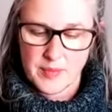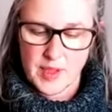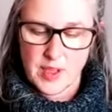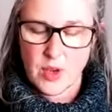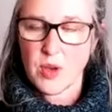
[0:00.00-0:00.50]

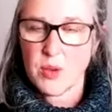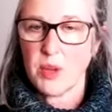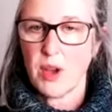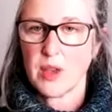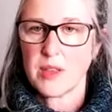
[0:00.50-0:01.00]
Yoga
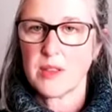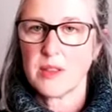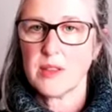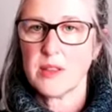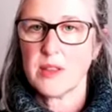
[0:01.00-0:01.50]

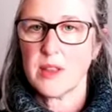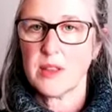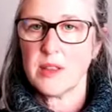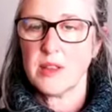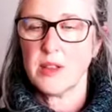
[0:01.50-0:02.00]
blocks,
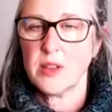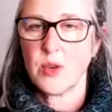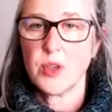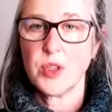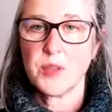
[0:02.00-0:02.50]
your
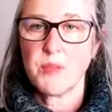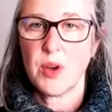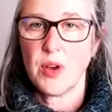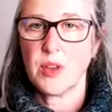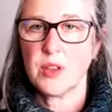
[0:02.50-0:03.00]
gorgeous
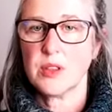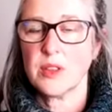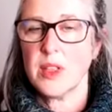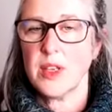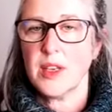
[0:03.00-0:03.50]

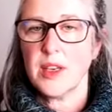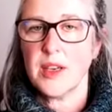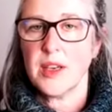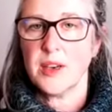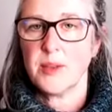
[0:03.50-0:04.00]
ball,
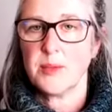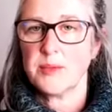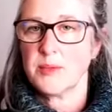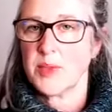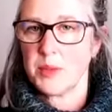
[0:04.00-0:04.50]
a
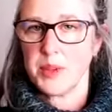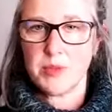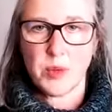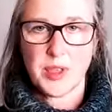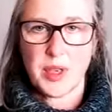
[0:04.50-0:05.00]
couple of
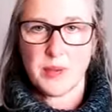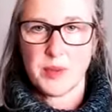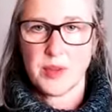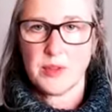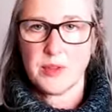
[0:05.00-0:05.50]
rolled up
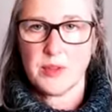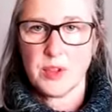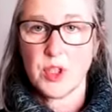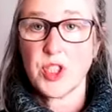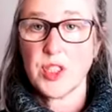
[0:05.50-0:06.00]

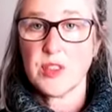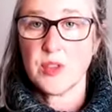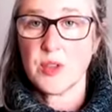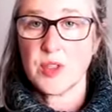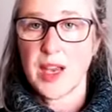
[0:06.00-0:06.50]
cushions
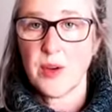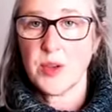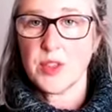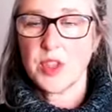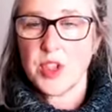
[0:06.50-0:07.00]
or
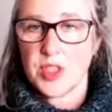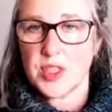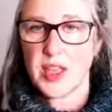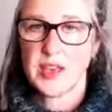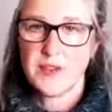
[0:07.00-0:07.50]
towels
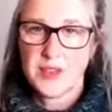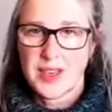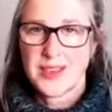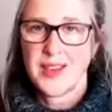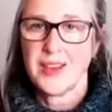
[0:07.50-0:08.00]
just kind of
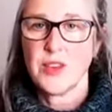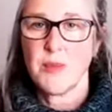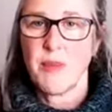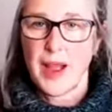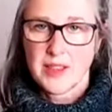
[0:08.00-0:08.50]
tucked under the
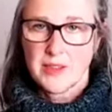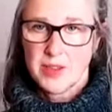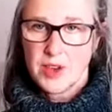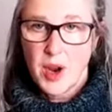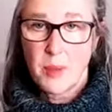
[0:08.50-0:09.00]
backs of
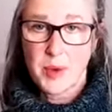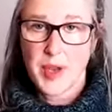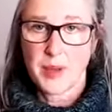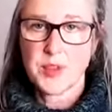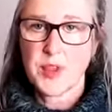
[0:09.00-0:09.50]
your upper
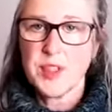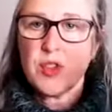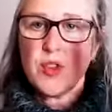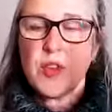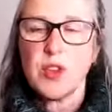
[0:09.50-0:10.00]
hamstrings
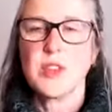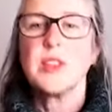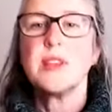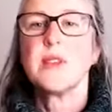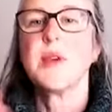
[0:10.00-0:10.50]
so that there's a
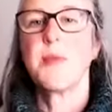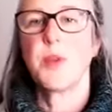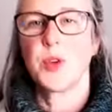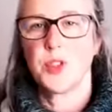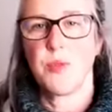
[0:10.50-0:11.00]
little bit
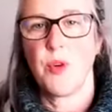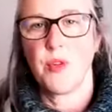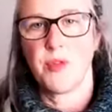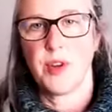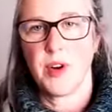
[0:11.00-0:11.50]
more
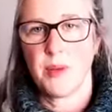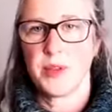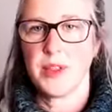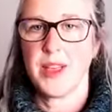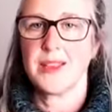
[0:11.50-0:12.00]
support for your upper
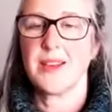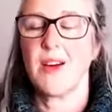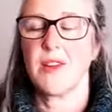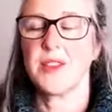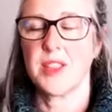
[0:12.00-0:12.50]
legs,
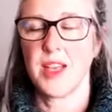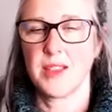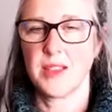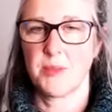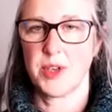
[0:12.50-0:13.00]
often
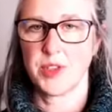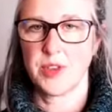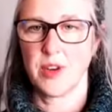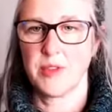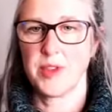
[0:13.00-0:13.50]
takes the pressure
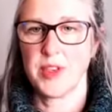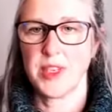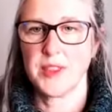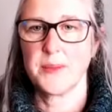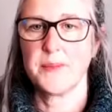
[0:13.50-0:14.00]
off your
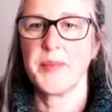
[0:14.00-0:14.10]
knees.